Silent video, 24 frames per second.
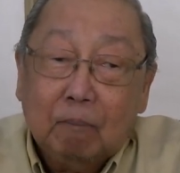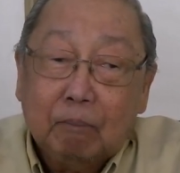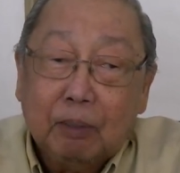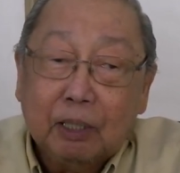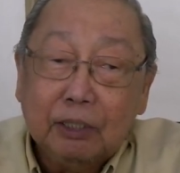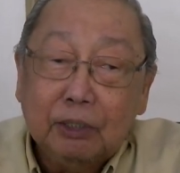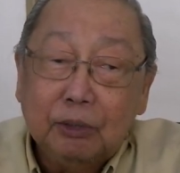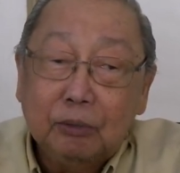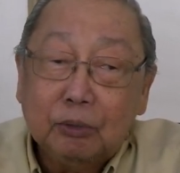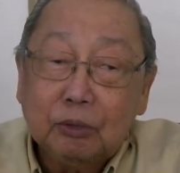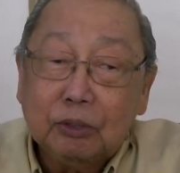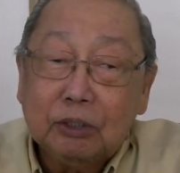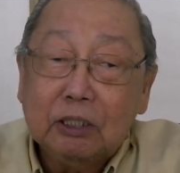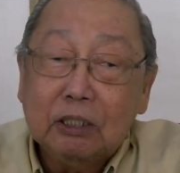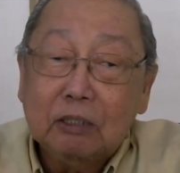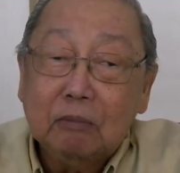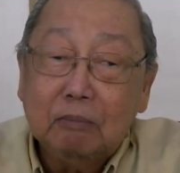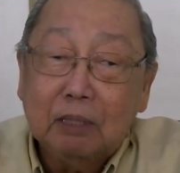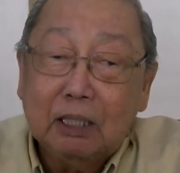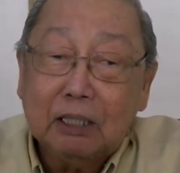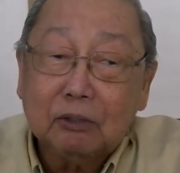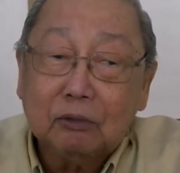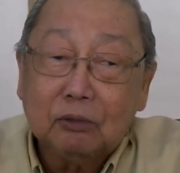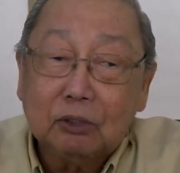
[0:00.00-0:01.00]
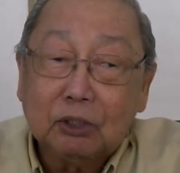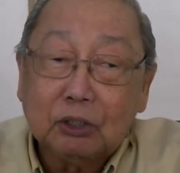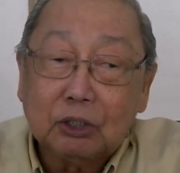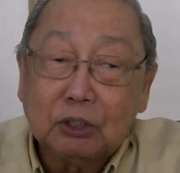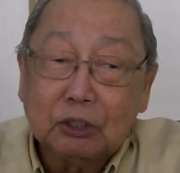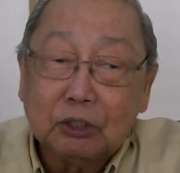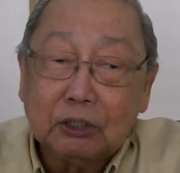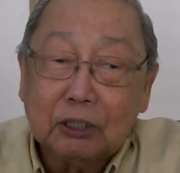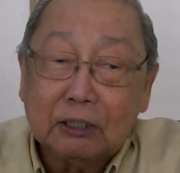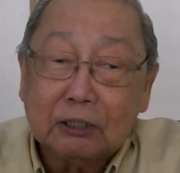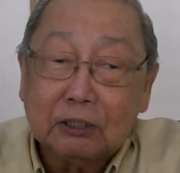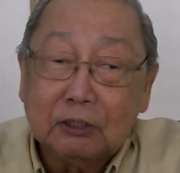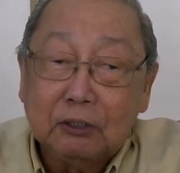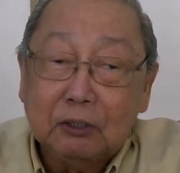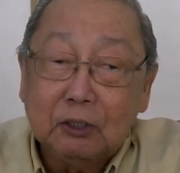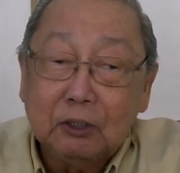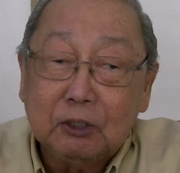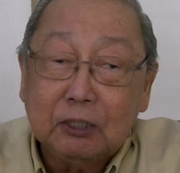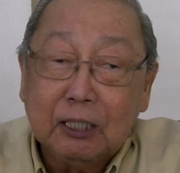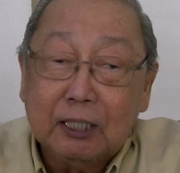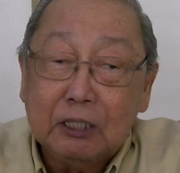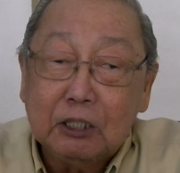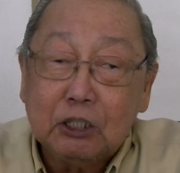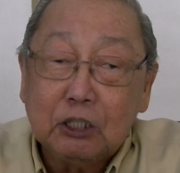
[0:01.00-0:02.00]
by using methods such as
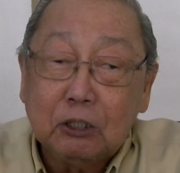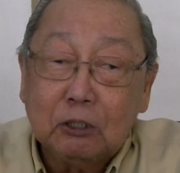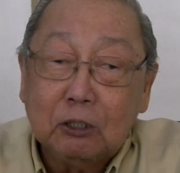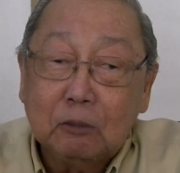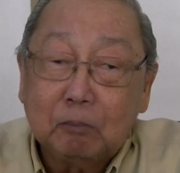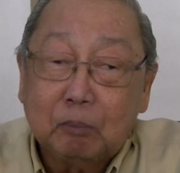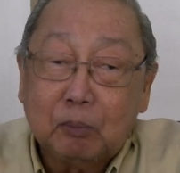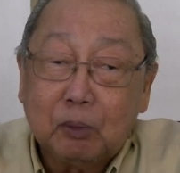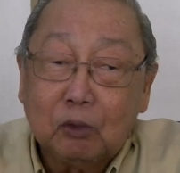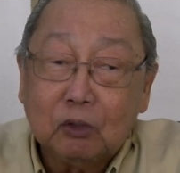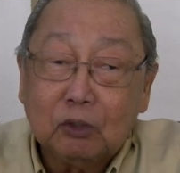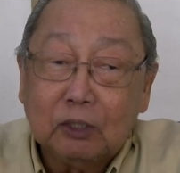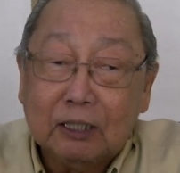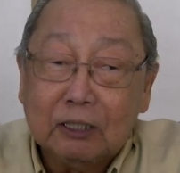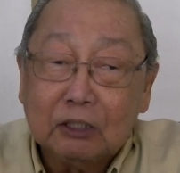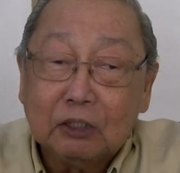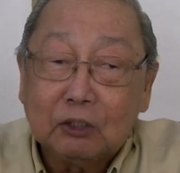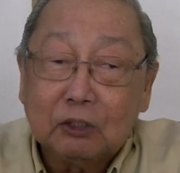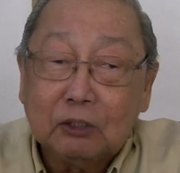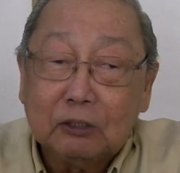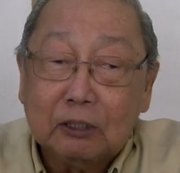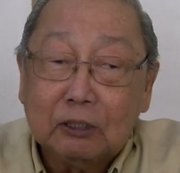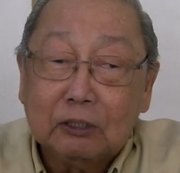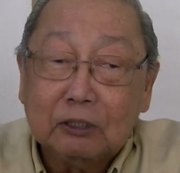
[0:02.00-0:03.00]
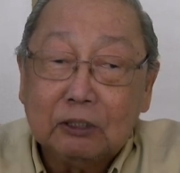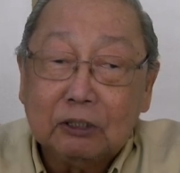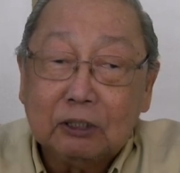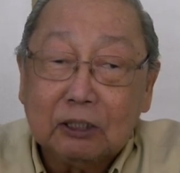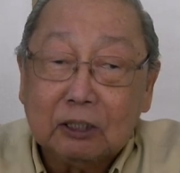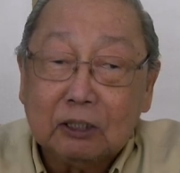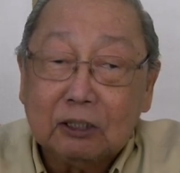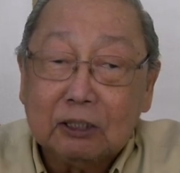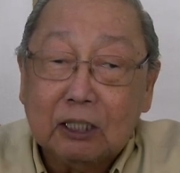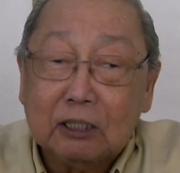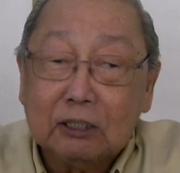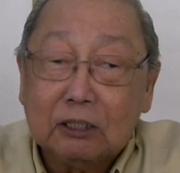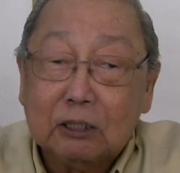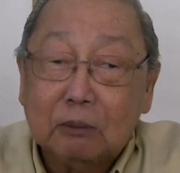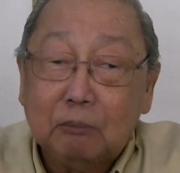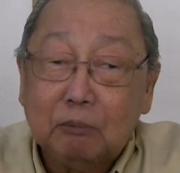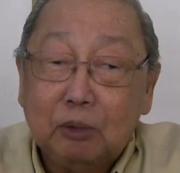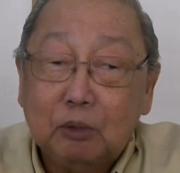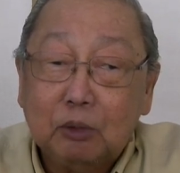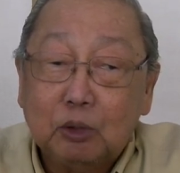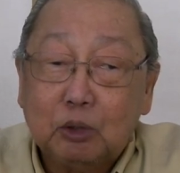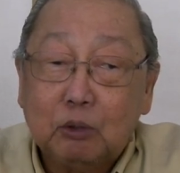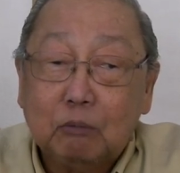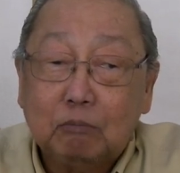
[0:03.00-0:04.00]
detention of protesters,
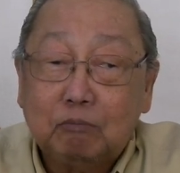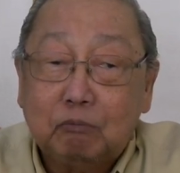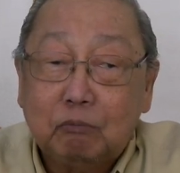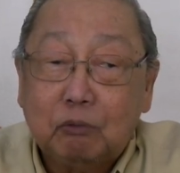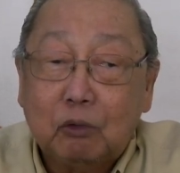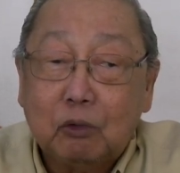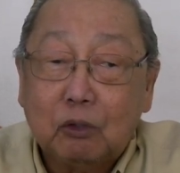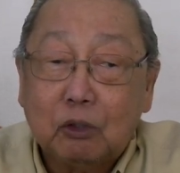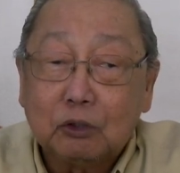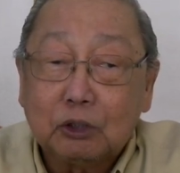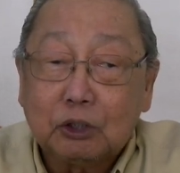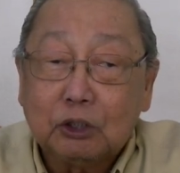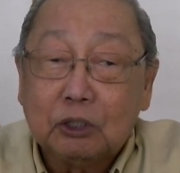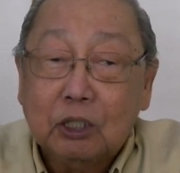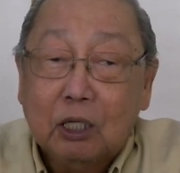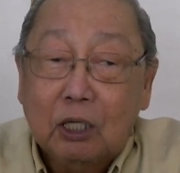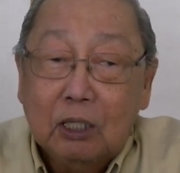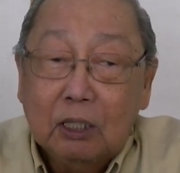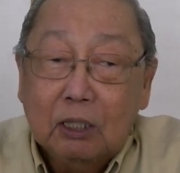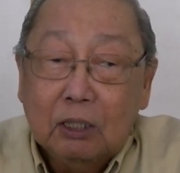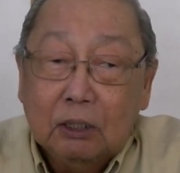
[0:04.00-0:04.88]
excessive use of force,